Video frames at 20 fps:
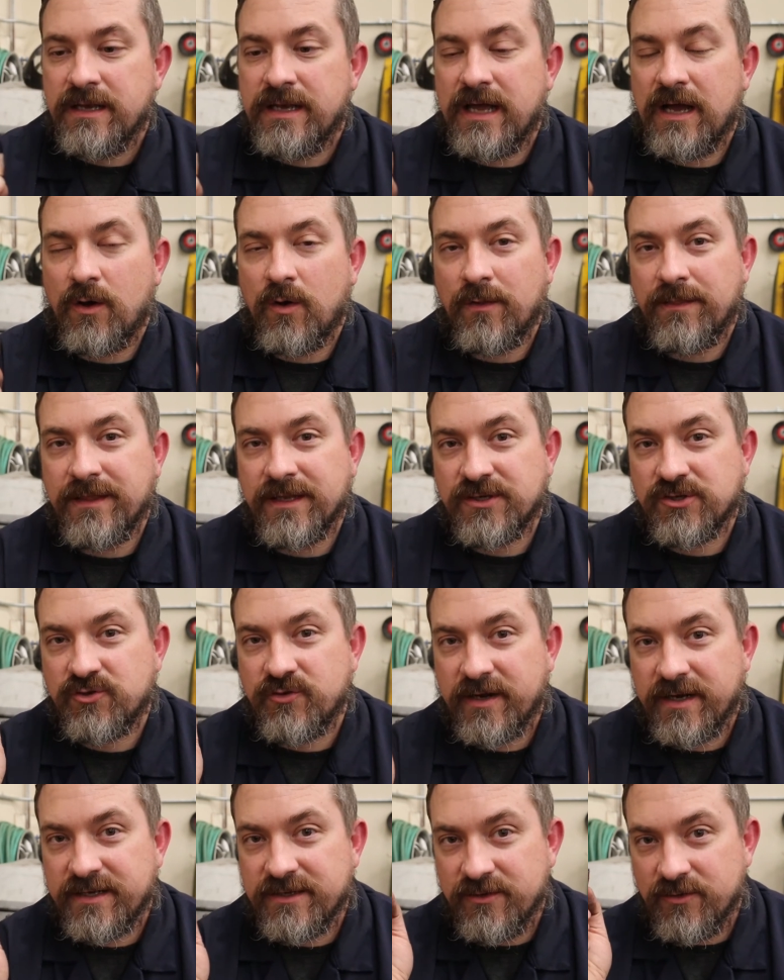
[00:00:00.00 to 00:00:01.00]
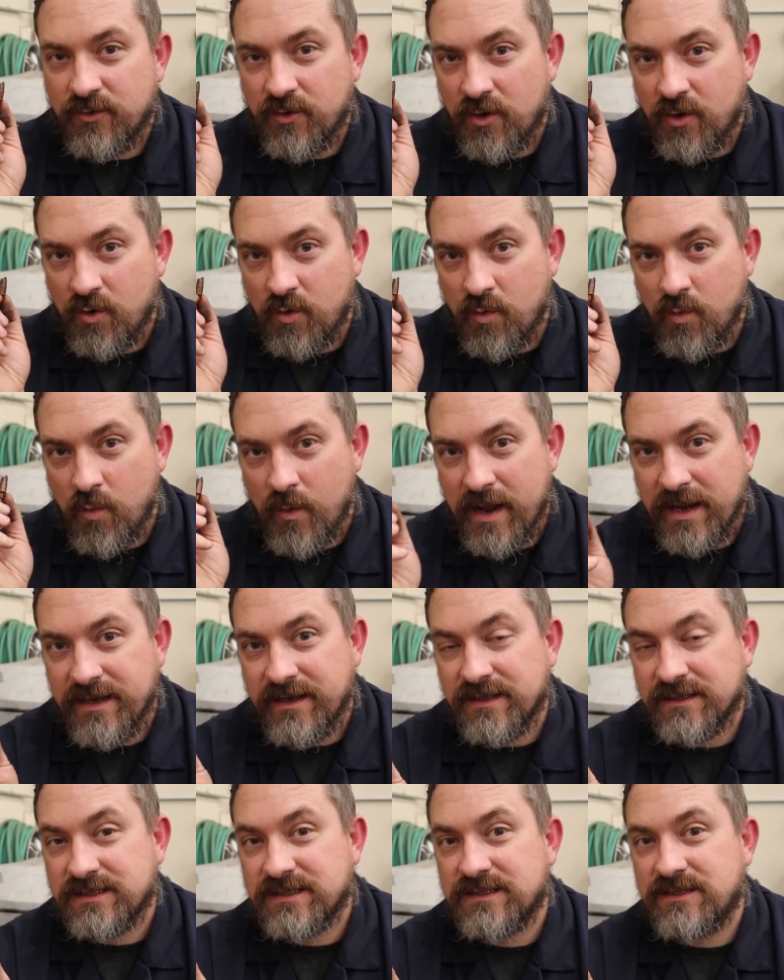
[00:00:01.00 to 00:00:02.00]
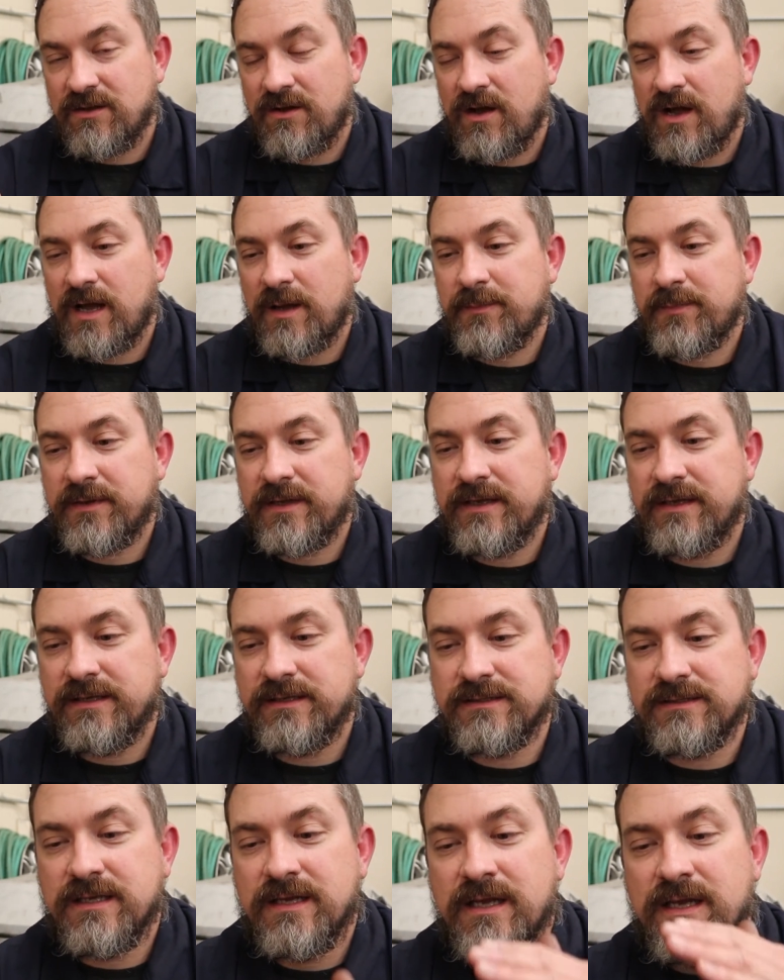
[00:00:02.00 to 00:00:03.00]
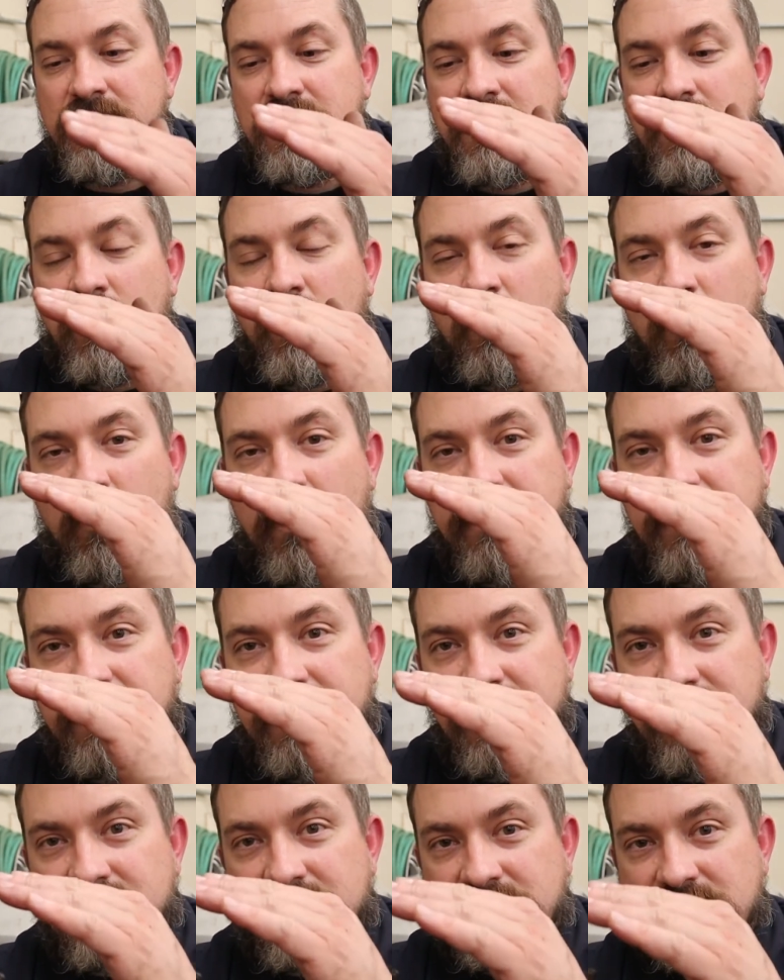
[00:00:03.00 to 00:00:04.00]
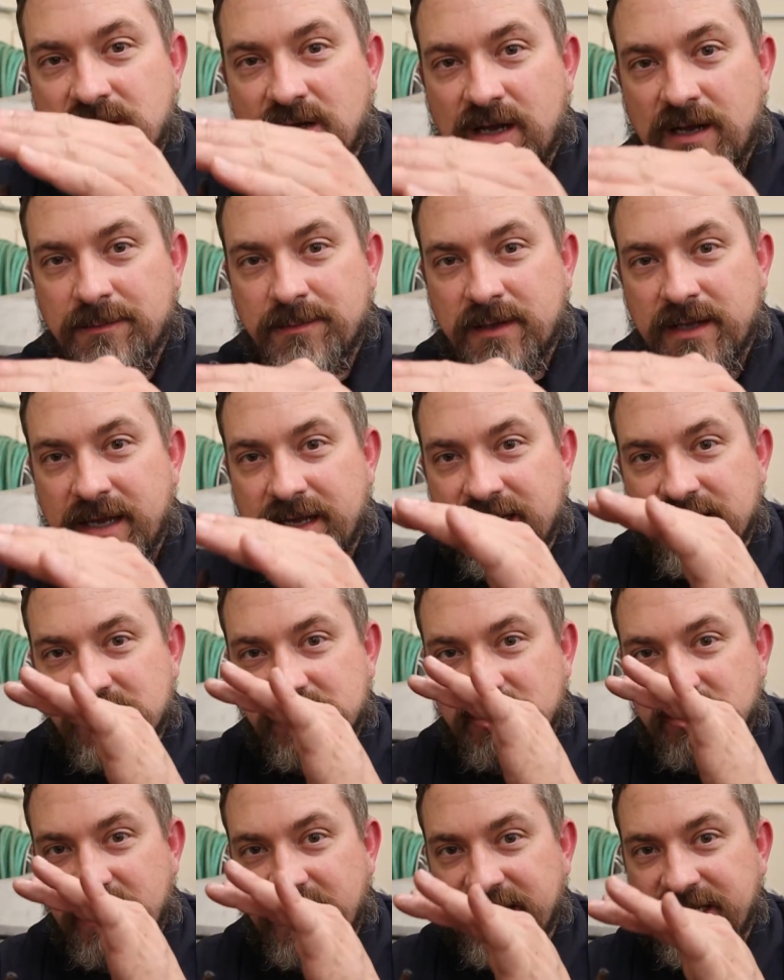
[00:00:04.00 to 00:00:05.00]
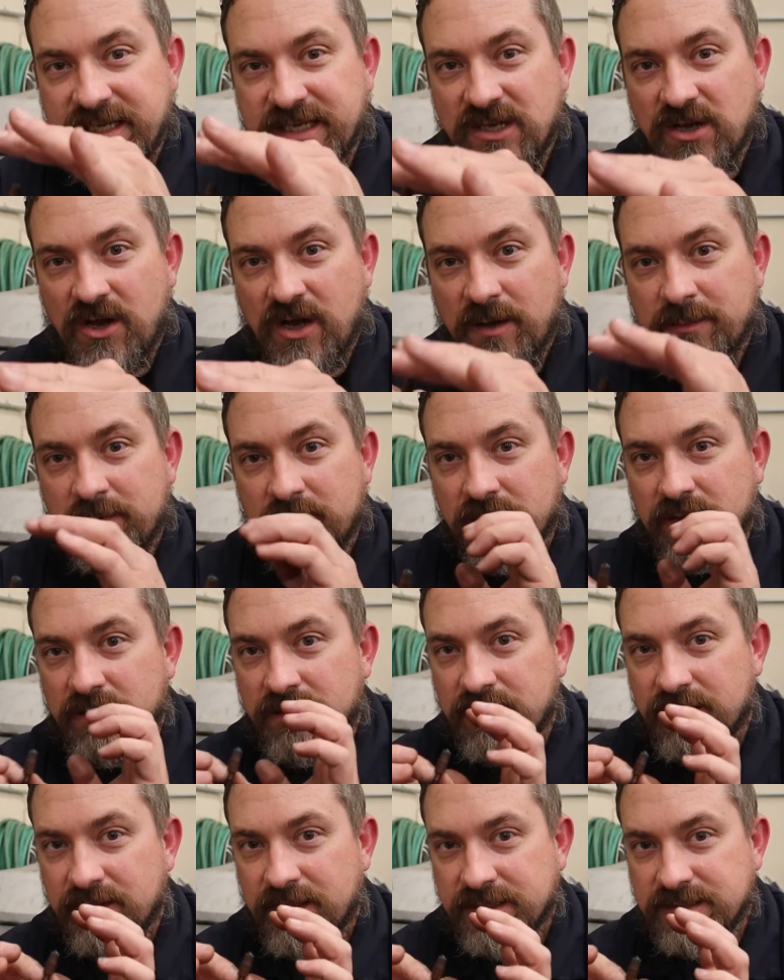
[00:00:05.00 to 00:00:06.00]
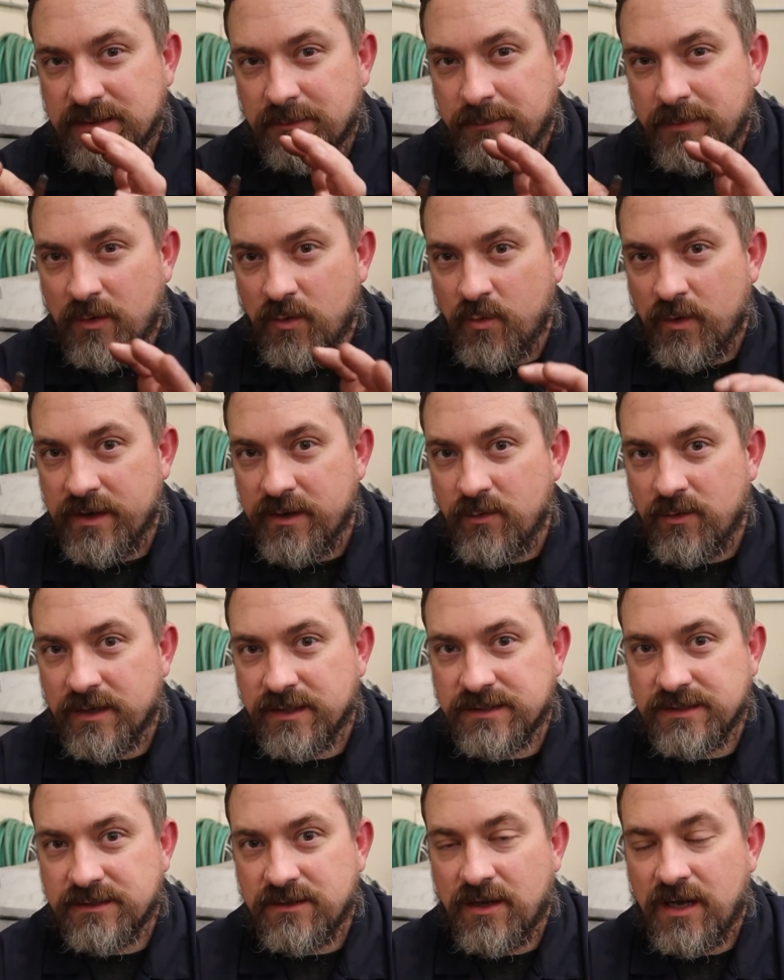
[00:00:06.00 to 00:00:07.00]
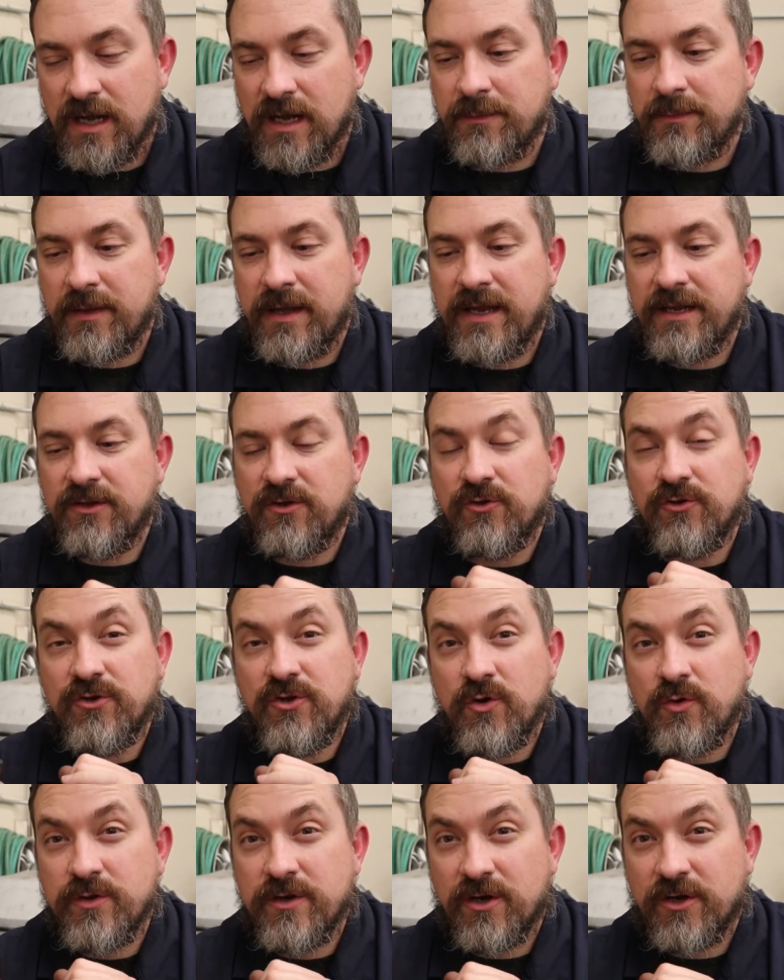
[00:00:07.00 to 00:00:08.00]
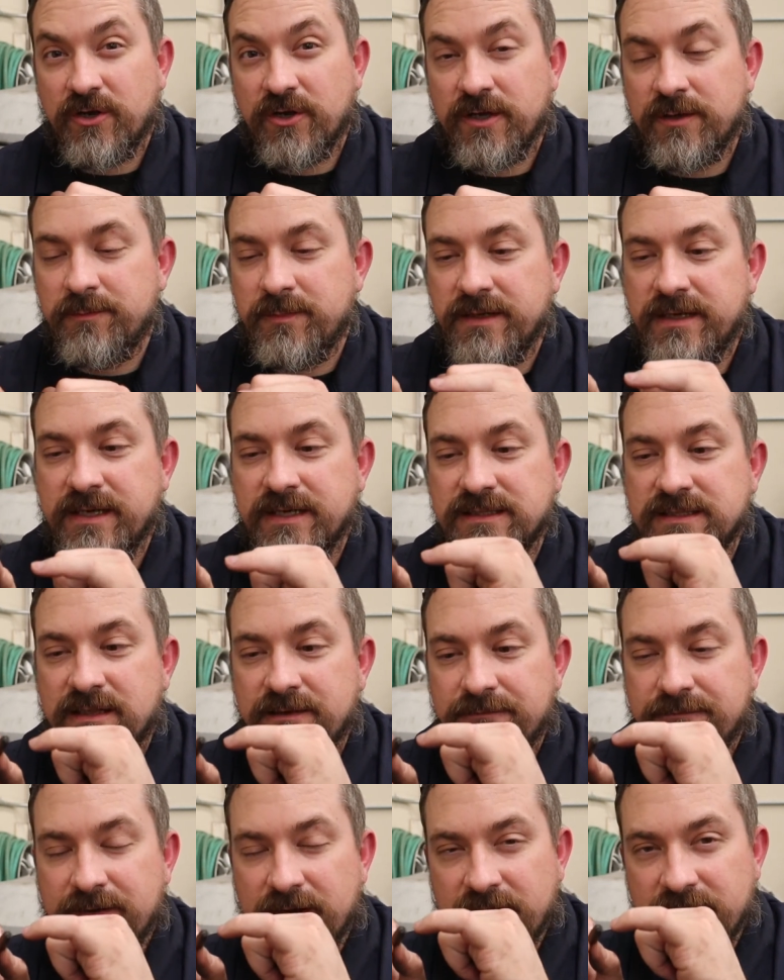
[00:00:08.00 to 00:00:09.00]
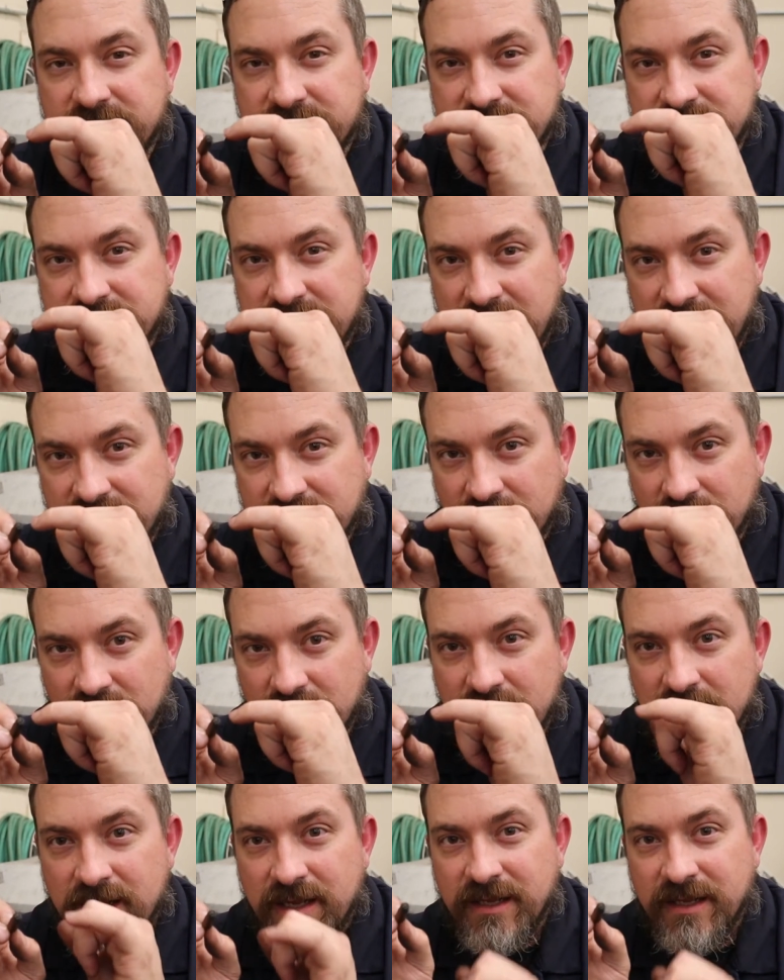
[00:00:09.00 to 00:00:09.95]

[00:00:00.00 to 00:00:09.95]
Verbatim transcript: Now, the trick to know when to stop is when you get the top kind of shiny copper, that's about where you want to stop, and you'll know you're good because the very center,